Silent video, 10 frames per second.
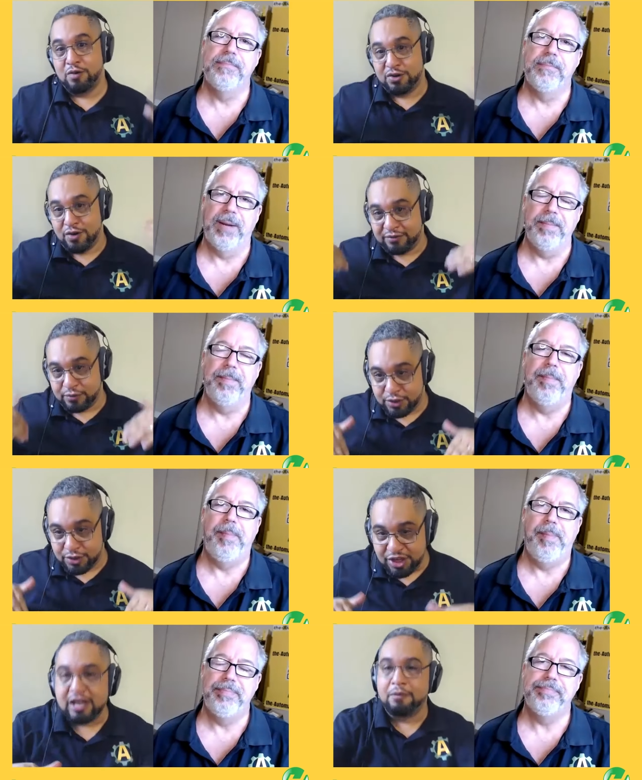Speaker 1: when you have to
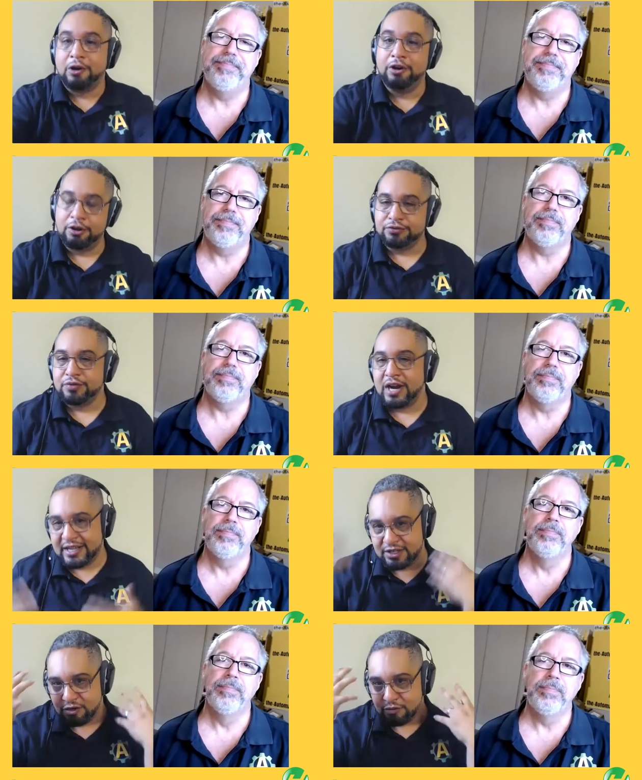think about how to write
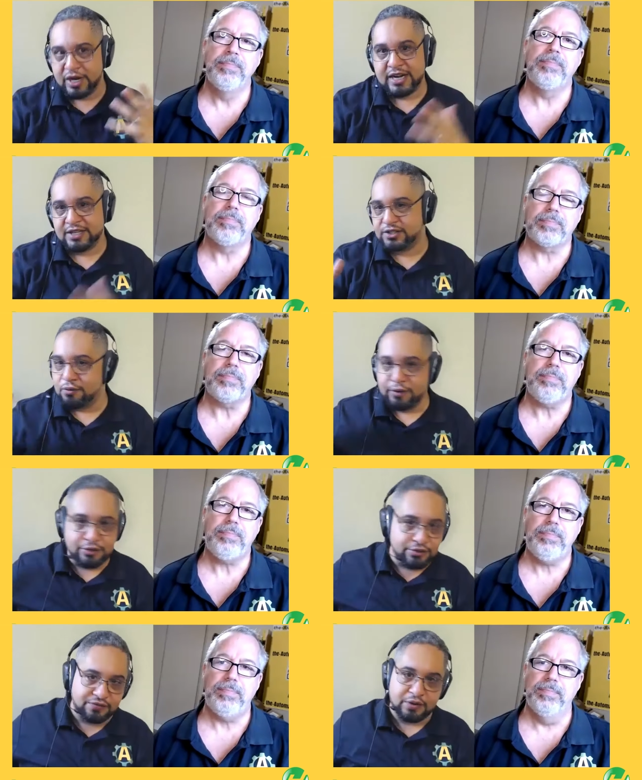it, your brain is so
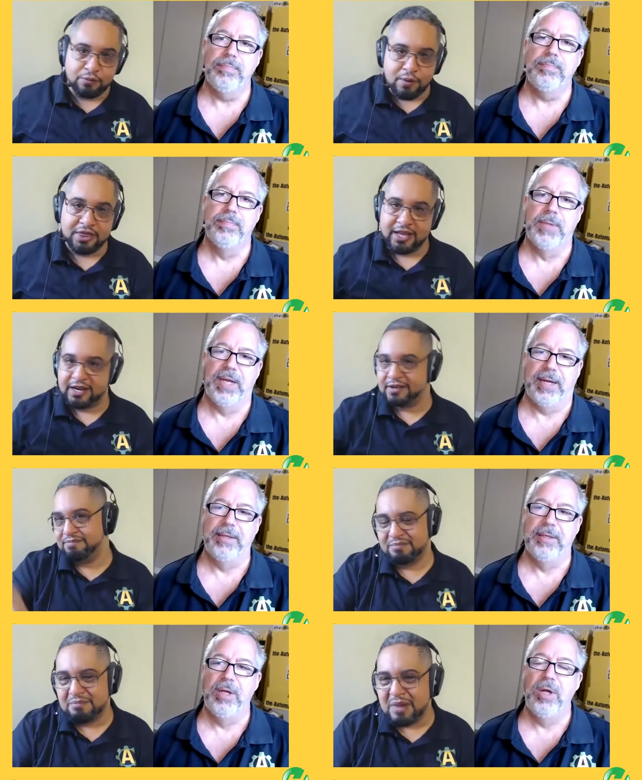used to be one that yeah.
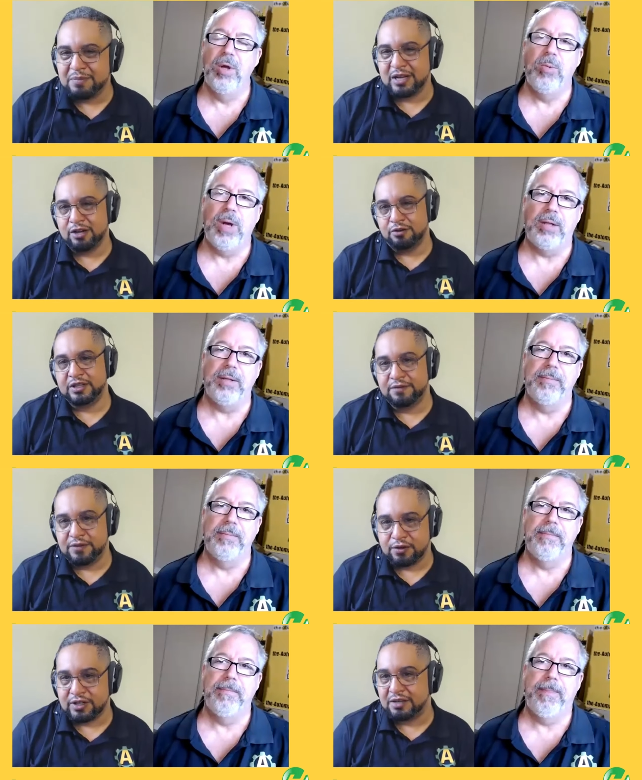it be a well, little bit
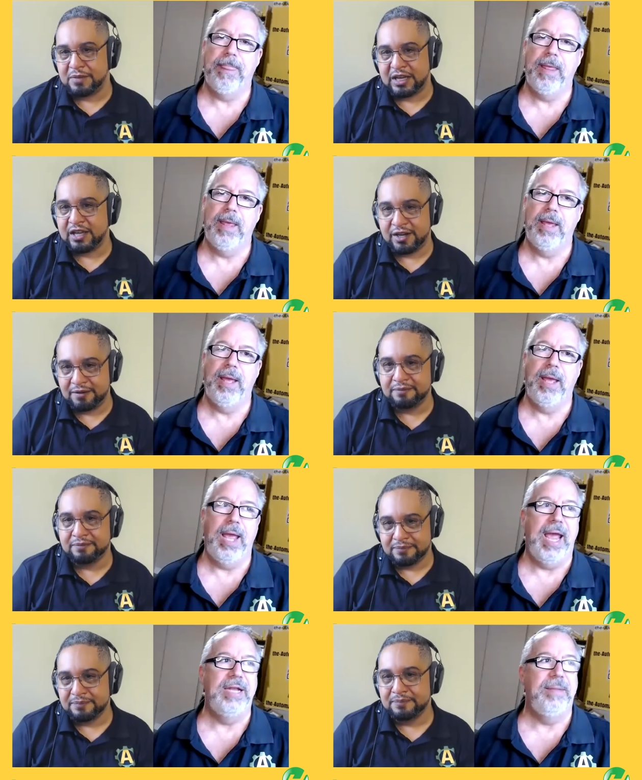different at the beginning.
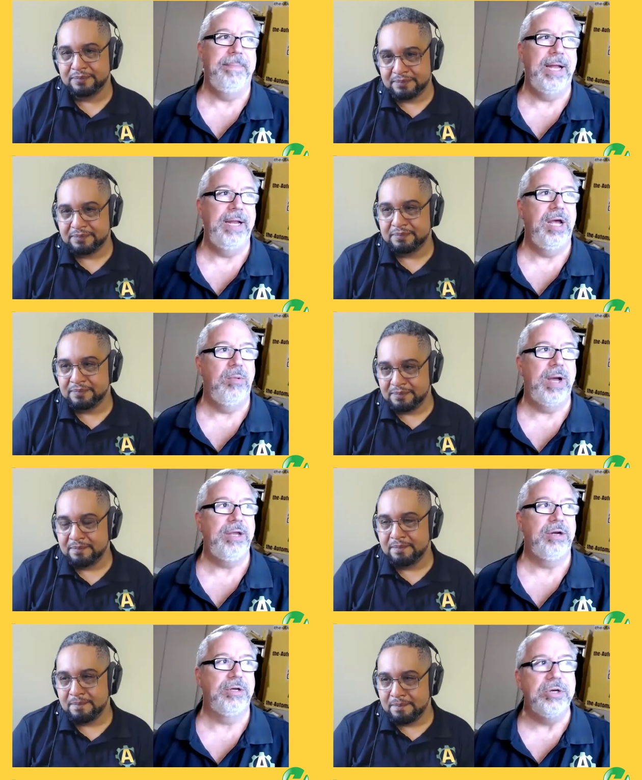
Speaker 2: And depending on
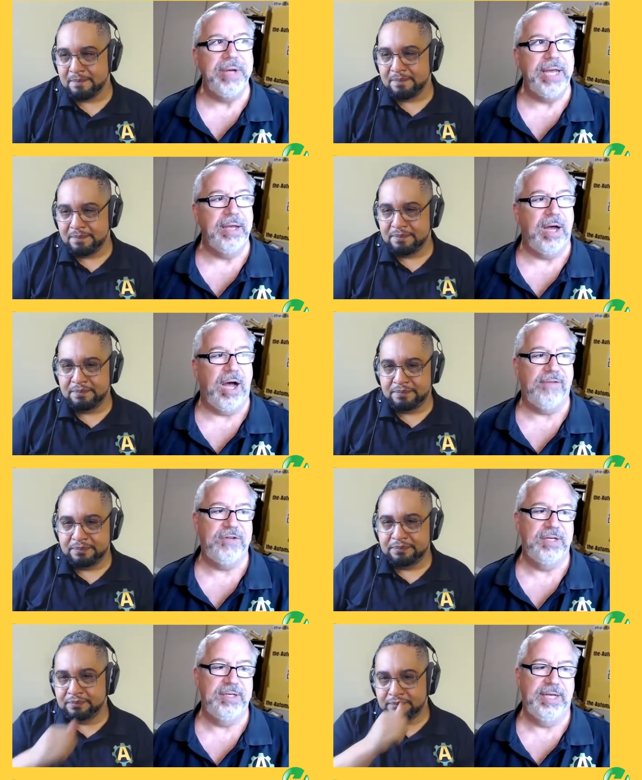what you're doing,
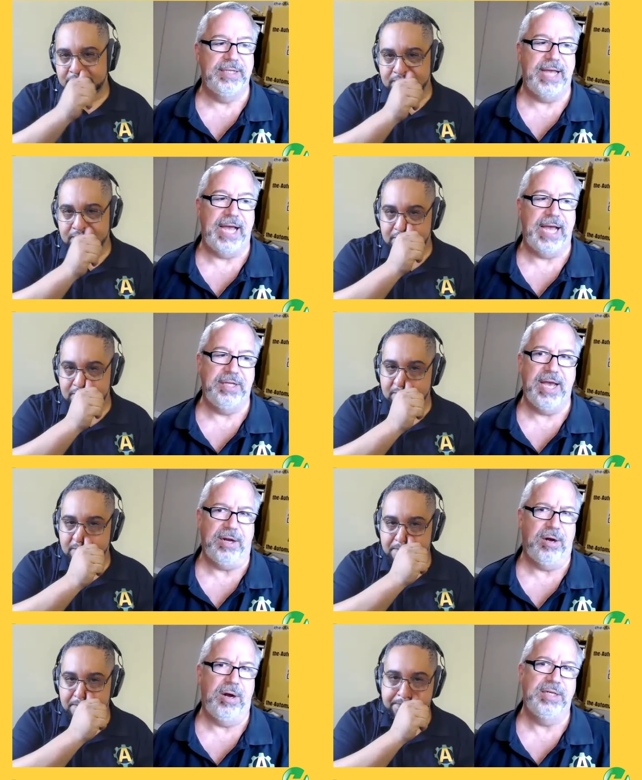often it's actually
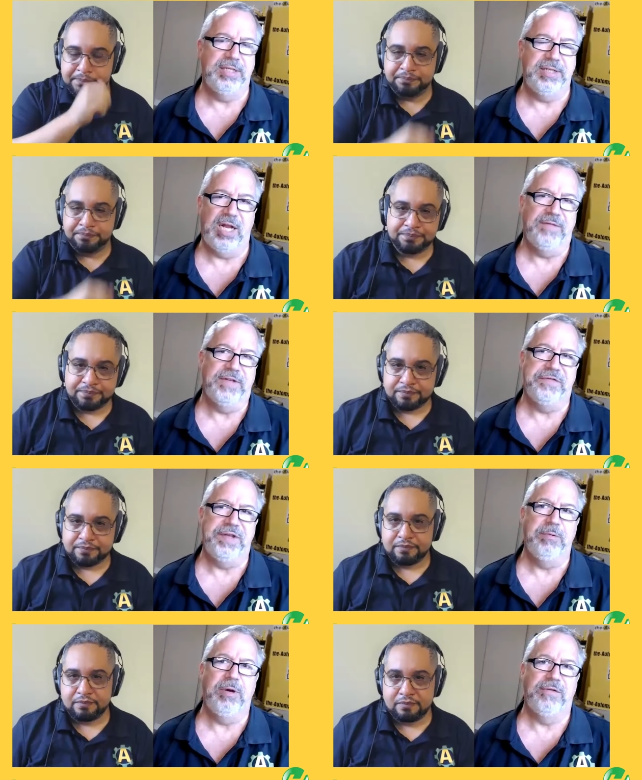kind of hard to tell if it's
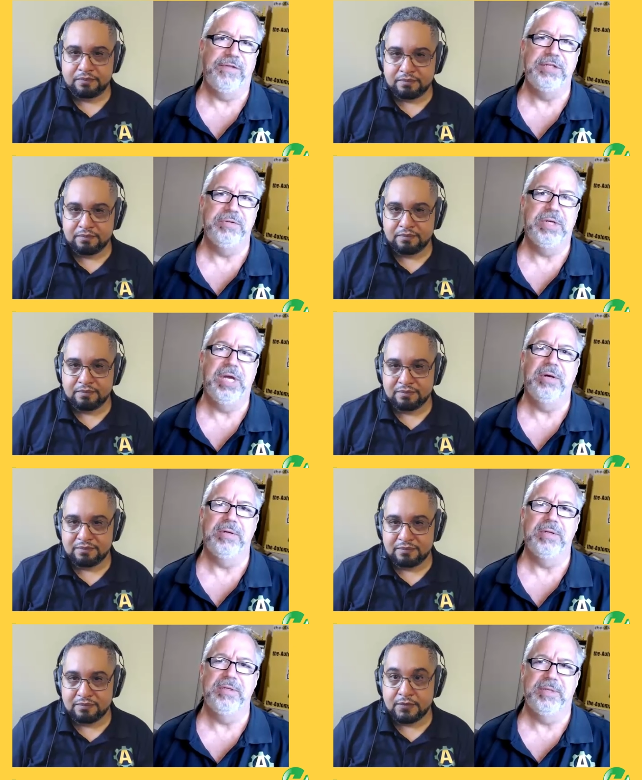V1 or V2
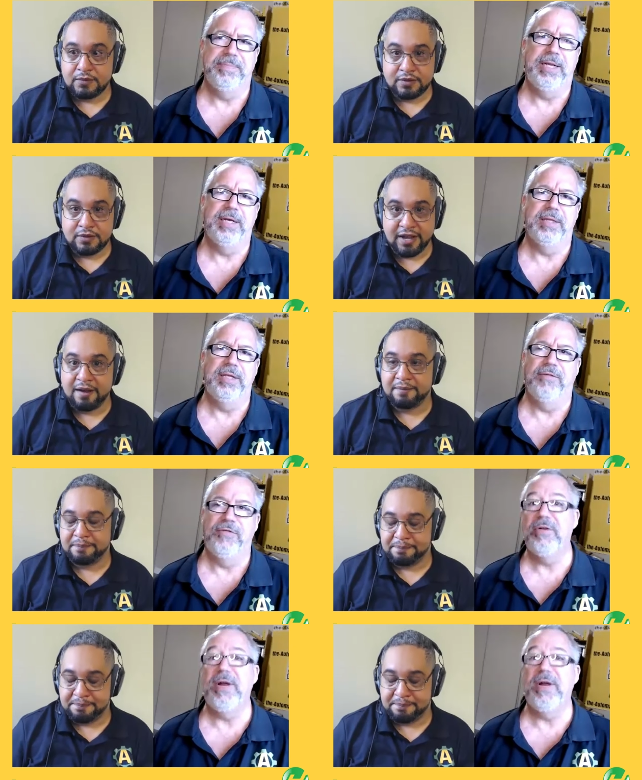code, depending on, yeah, if